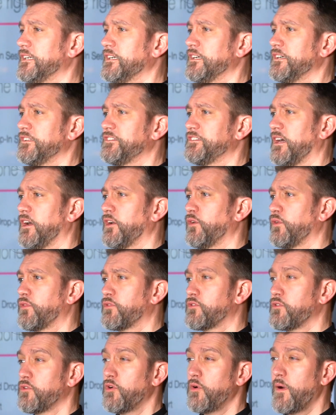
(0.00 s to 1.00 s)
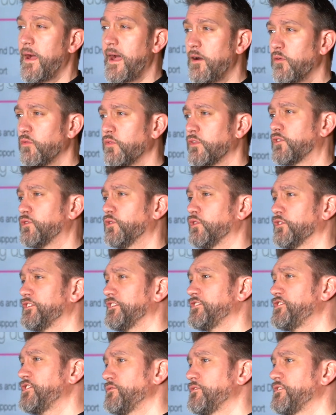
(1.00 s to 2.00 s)
So throughout the course,
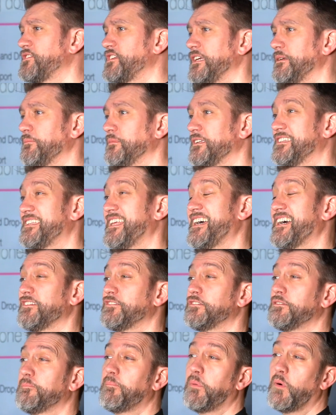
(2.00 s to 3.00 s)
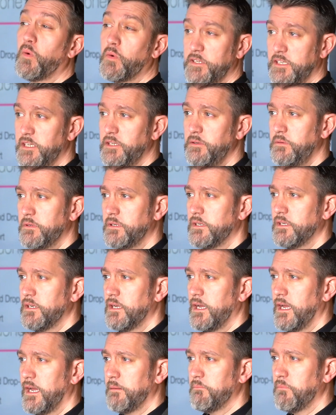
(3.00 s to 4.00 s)
the tutor team is there to support you
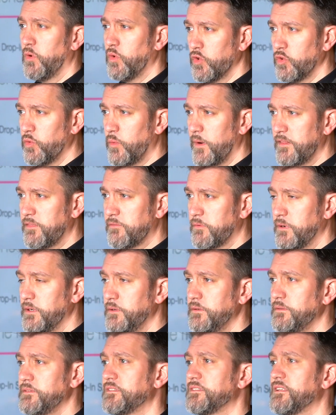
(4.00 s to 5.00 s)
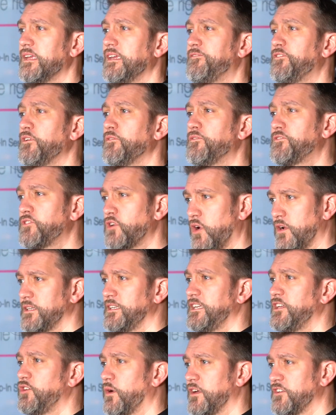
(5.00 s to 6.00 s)
all the way through. If you've got
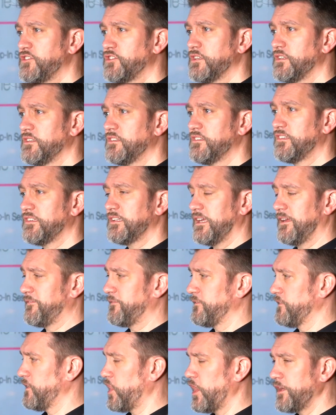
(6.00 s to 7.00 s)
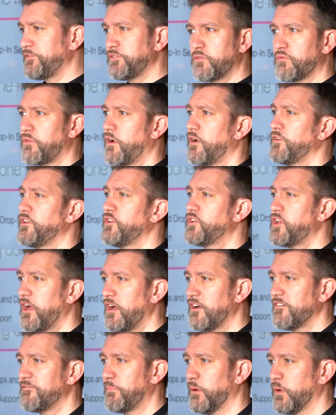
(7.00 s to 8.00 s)
any questions, if life's throwing you
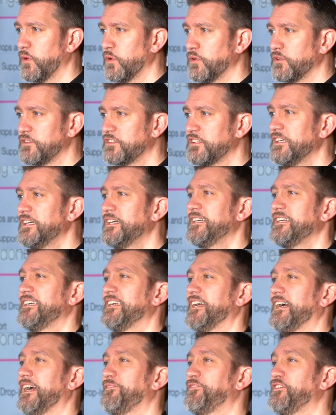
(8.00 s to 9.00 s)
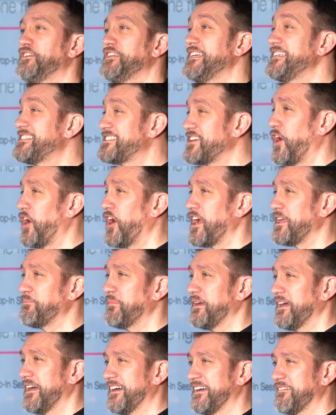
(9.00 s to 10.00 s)
curveballs, if you need
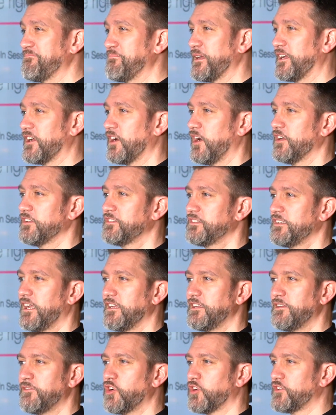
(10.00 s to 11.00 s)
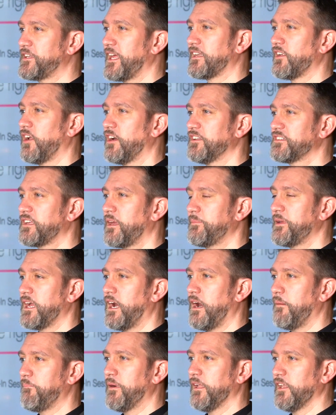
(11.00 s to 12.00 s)
time because you've got deadlines coming
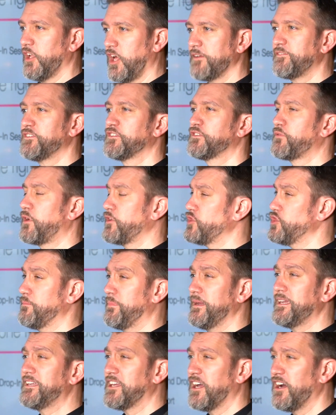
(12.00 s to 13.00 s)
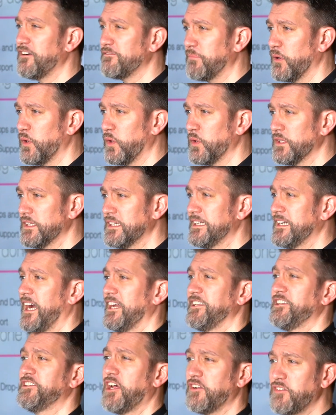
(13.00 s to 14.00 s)
up, but life has thrown you a big curveball
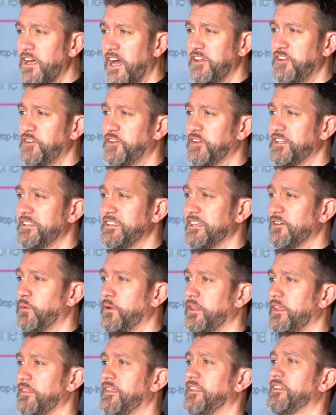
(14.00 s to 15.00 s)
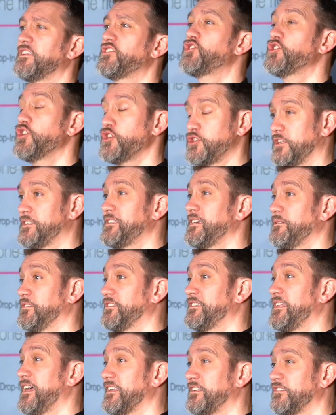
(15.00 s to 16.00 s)
and you don't know how you're going to deal with it, then the tutor team
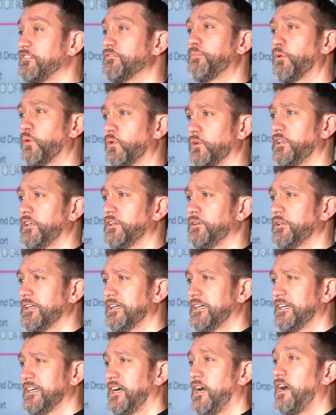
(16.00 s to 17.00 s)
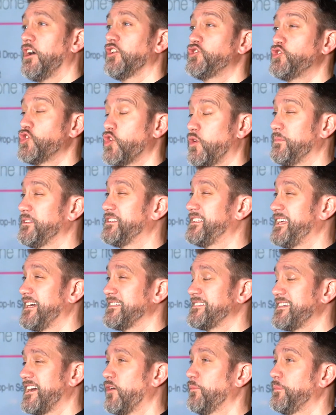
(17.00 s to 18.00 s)
is there to support you. Our job is there
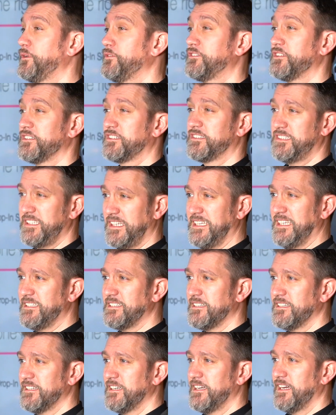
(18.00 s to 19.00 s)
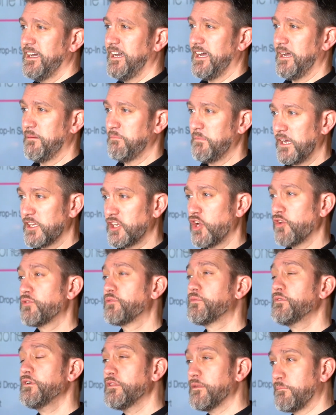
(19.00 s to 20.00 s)
to help you succeed and go
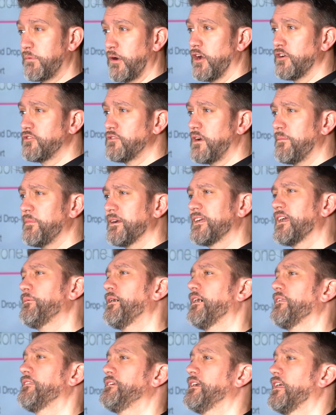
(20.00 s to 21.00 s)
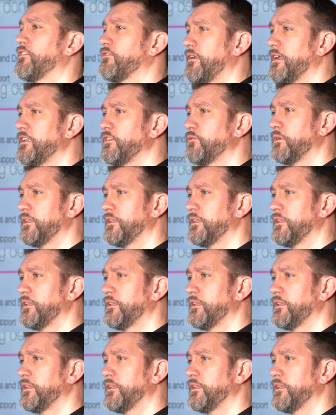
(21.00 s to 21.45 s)
through the program and come out the other end